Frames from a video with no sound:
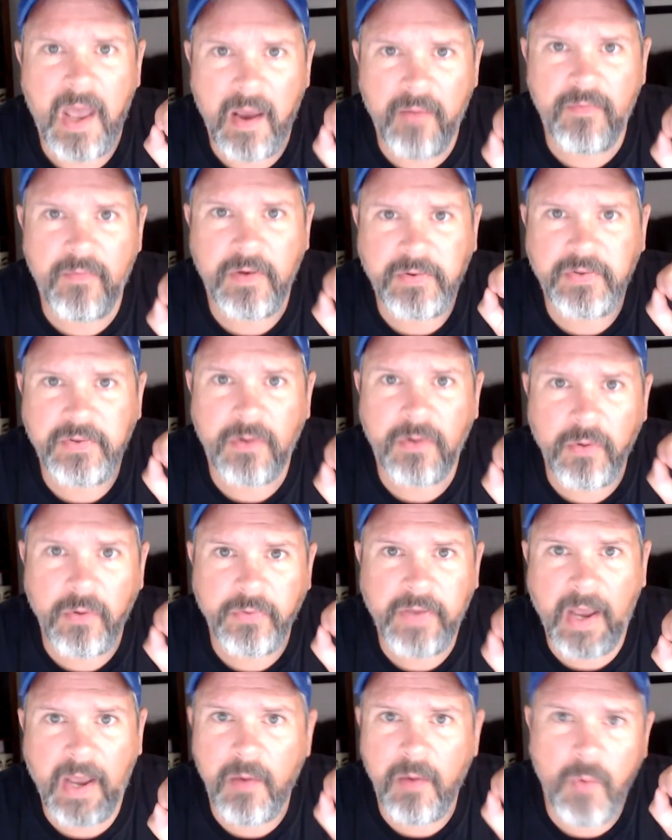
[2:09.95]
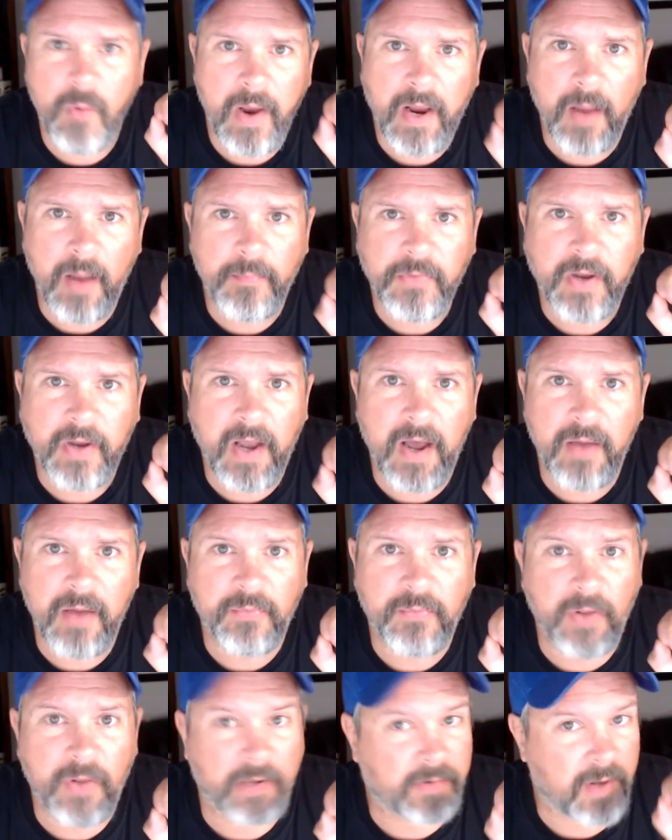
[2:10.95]
Every single day I wake up to
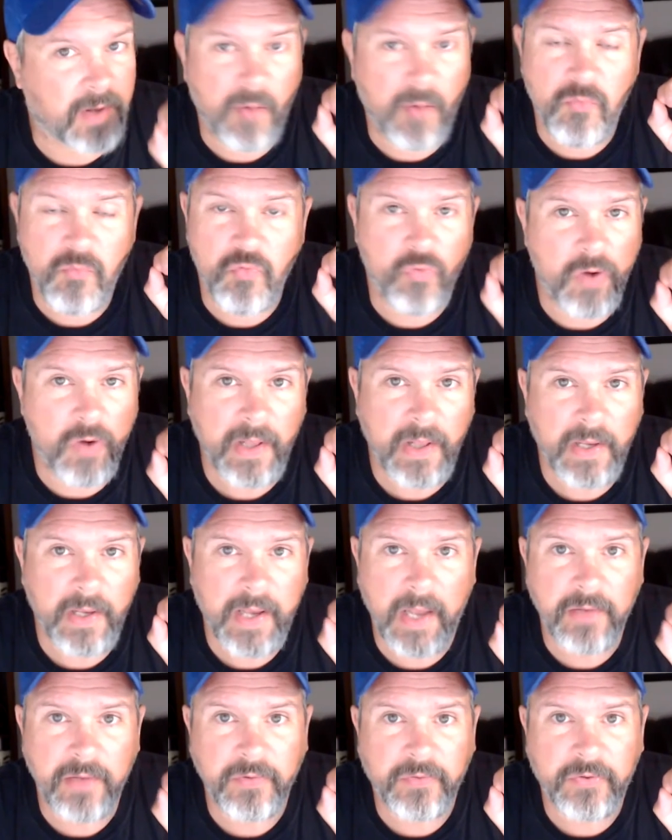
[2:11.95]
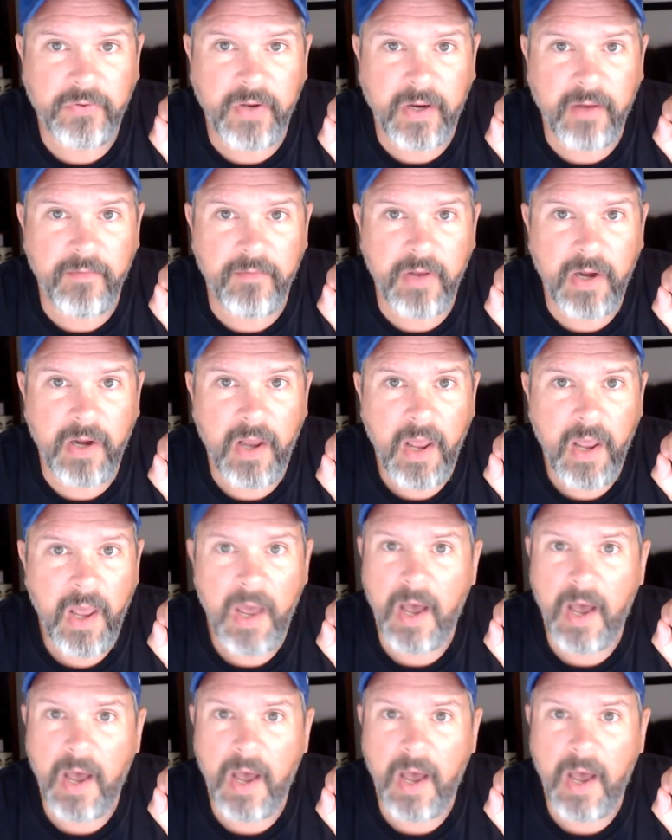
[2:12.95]
conflict and I'm really getting sick of it.